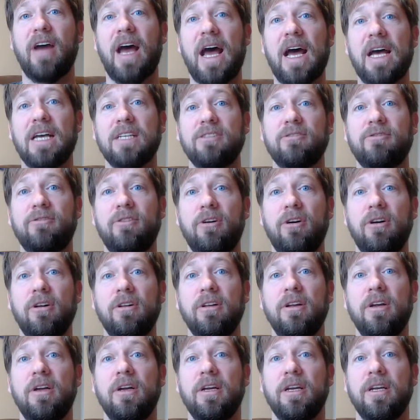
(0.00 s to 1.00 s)

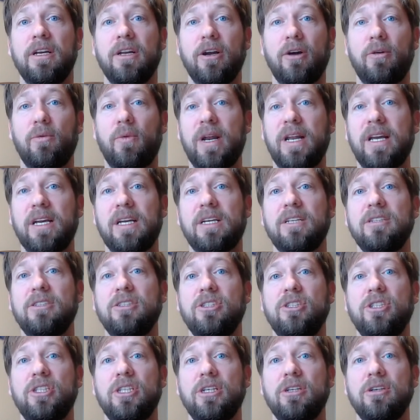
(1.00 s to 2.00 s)
asphalt. When it
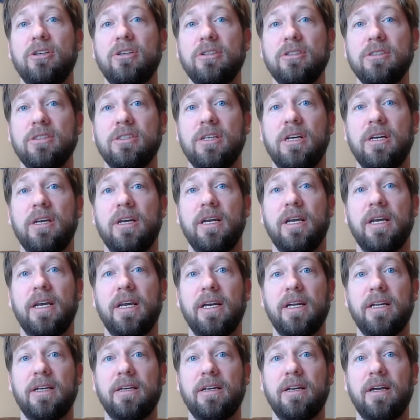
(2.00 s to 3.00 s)
congeals,
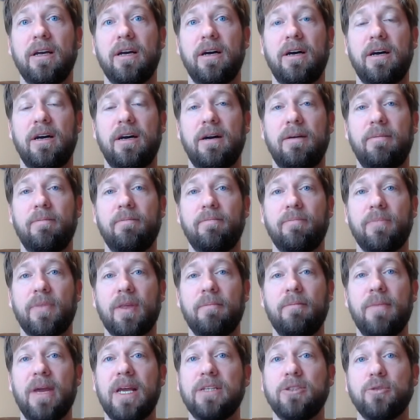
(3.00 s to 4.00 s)
it
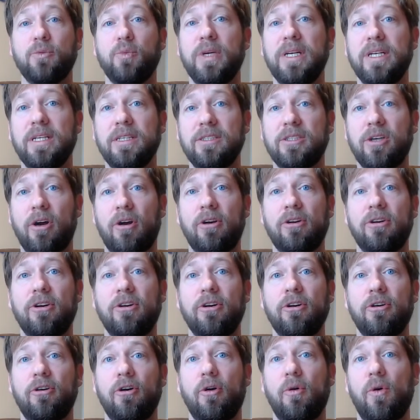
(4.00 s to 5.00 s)
makes weeds
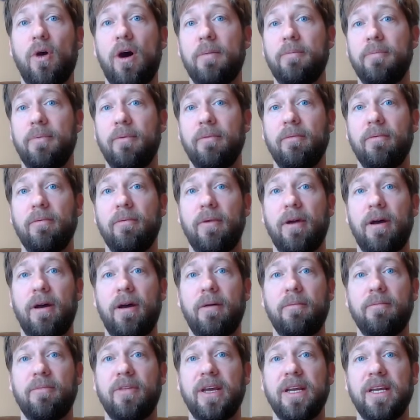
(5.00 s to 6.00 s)
harder to grow up.
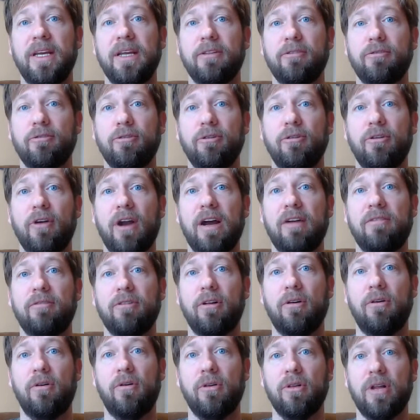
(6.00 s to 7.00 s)
They get through
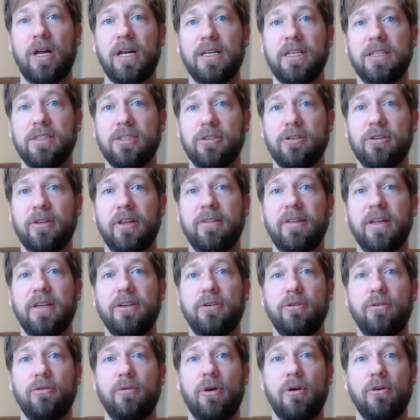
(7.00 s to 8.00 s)
gravel a whole lot easier than they
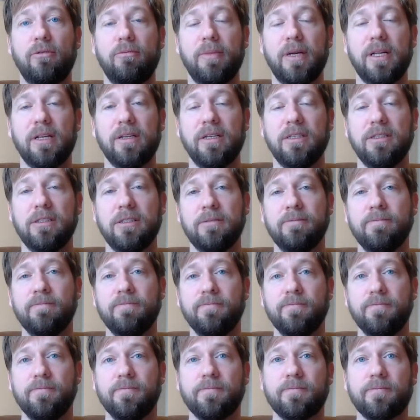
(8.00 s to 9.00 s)
do road millings.
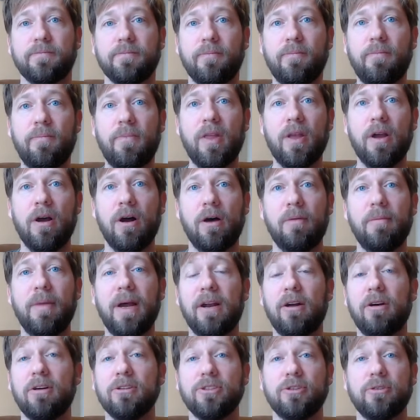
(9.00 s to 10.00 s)

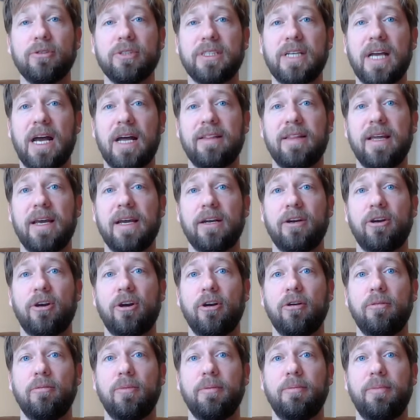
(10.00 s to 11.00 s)
And also it's got that
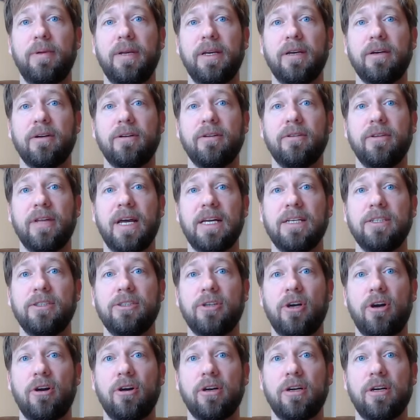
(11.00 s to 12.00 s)
curb appeal, that
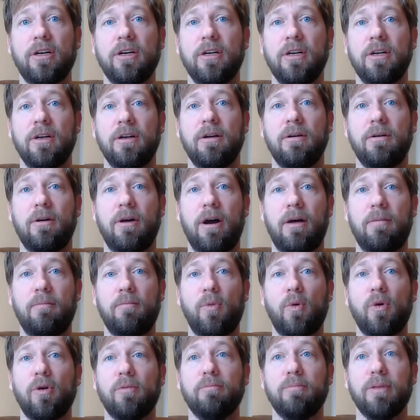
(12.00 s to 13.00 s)
dark,
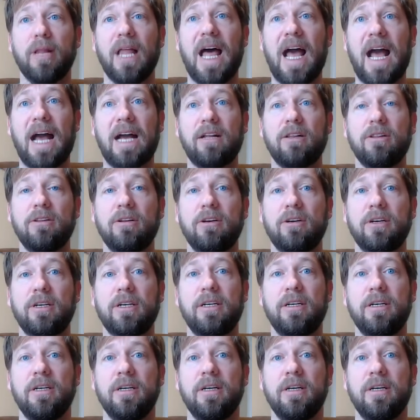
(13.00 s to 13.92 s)
more black look,